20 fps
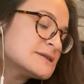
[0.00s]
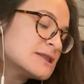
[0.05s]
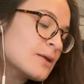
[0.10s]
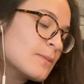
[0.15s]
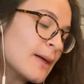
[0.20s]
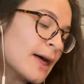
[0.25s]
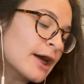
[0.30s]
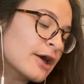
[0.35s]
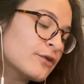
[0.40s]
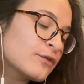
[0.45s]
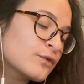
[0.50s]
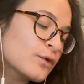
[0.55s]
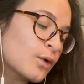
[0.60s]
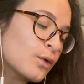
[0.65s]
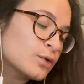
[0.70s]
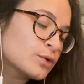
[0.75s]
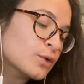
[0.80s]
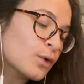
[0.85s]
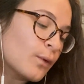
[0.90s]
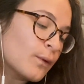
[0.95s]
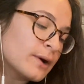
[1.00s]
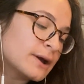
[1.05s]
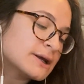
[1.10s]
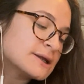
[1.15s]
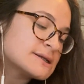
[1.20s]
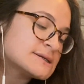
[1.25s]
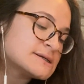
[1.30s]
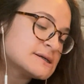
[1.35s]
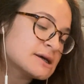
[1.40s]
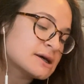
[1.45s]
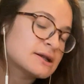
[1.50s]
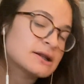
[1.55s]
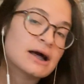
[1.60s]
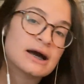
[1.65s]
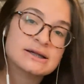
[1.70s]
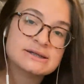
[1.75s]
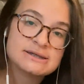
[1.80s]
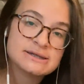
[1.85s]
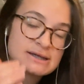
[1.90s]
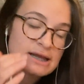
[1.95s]
the bag of gold coins he
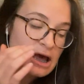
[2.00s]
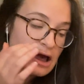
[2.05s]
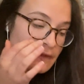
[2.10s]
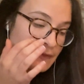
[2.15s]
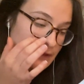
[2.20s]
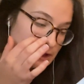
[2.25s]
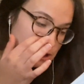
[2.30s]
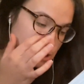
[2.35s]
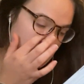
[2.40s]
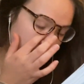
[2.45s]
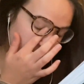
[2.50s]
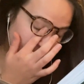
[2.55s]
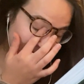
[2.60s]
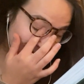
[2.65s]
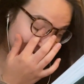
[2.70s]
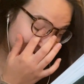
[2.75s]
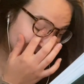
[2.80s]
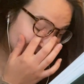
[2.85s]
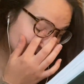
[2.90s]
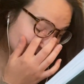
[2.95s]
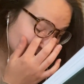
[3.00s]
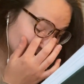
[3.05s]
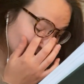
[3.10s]
collected at the giant's